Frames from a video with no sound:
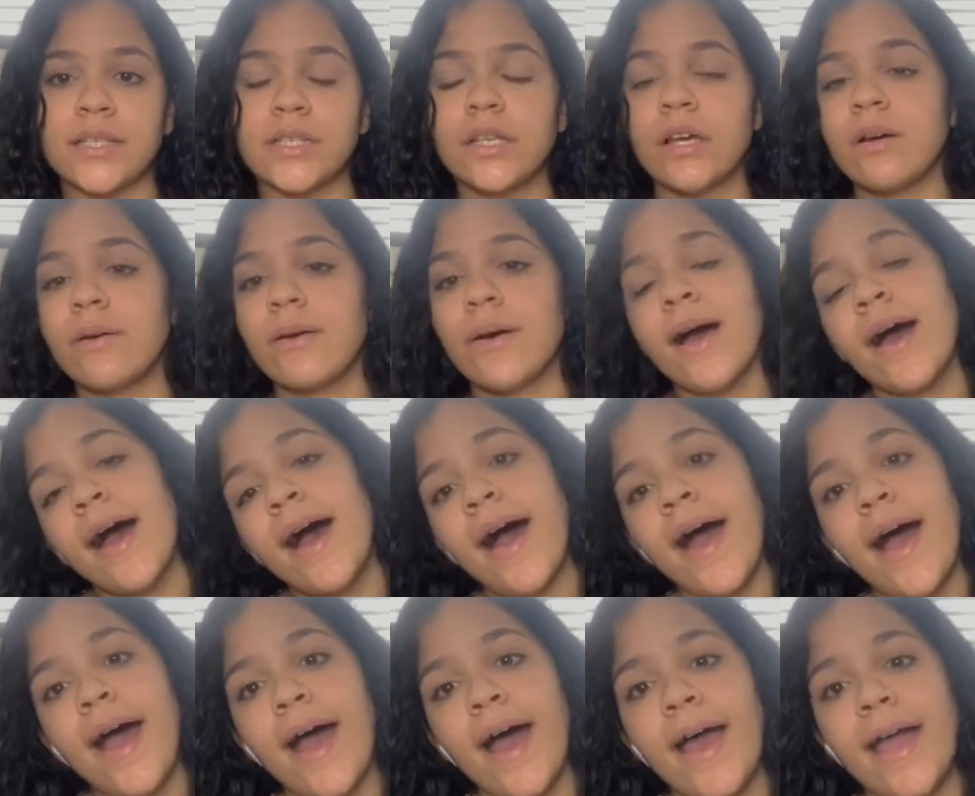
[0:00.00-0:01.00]
So
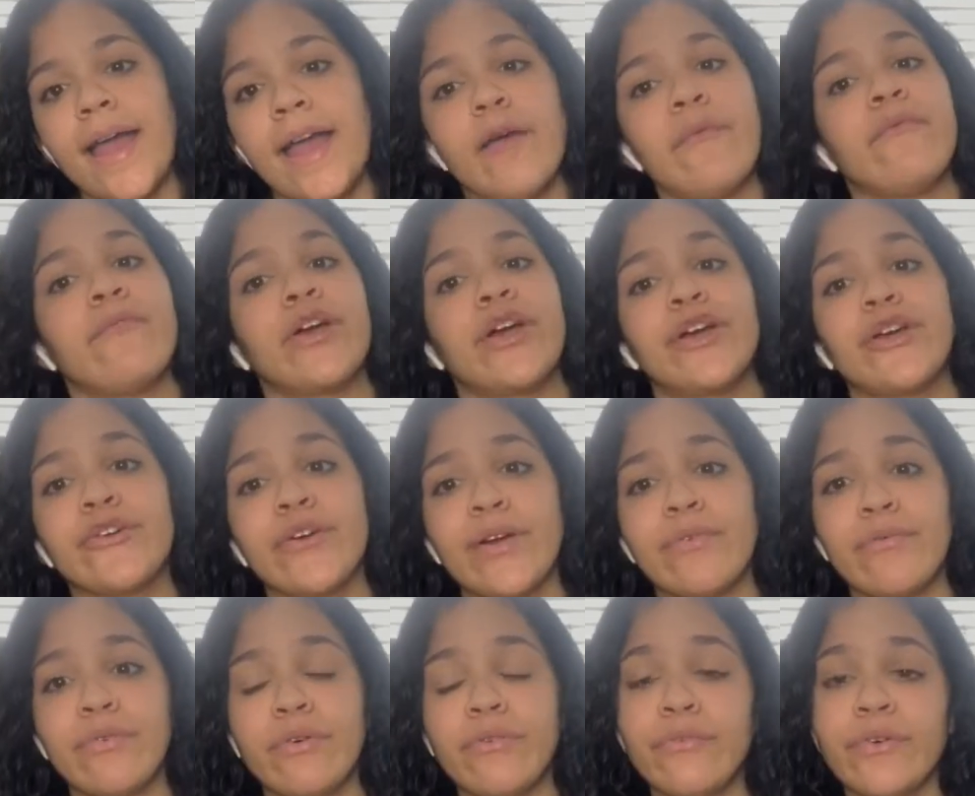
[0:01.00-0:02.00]
I am very
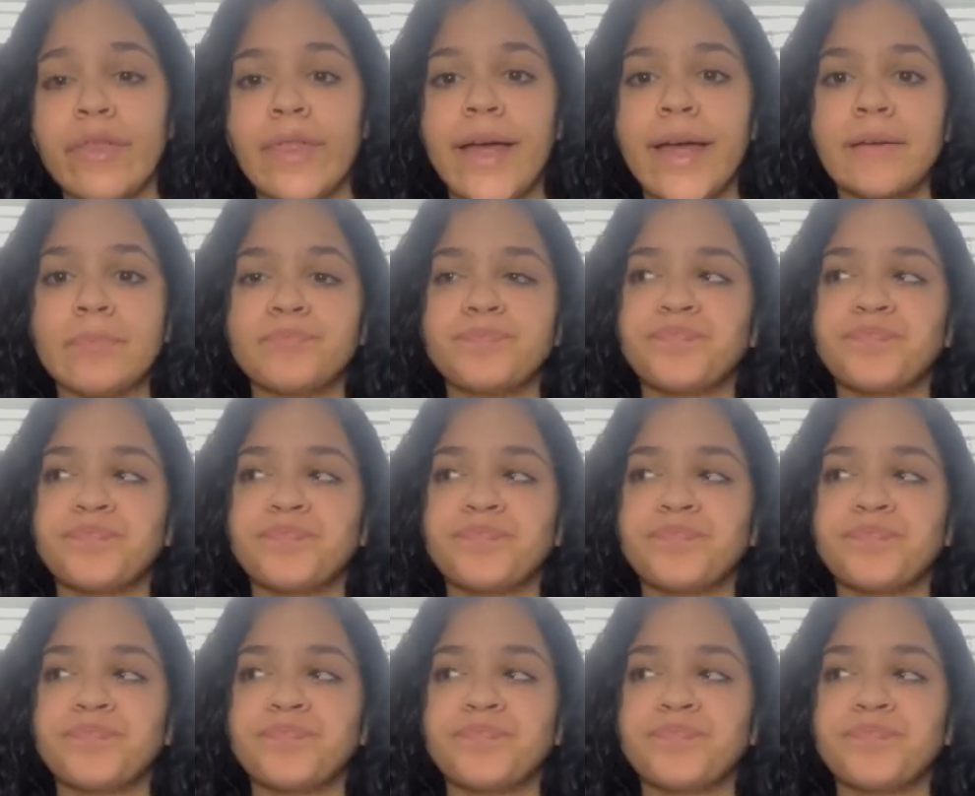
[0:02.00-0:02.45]
grateful for that.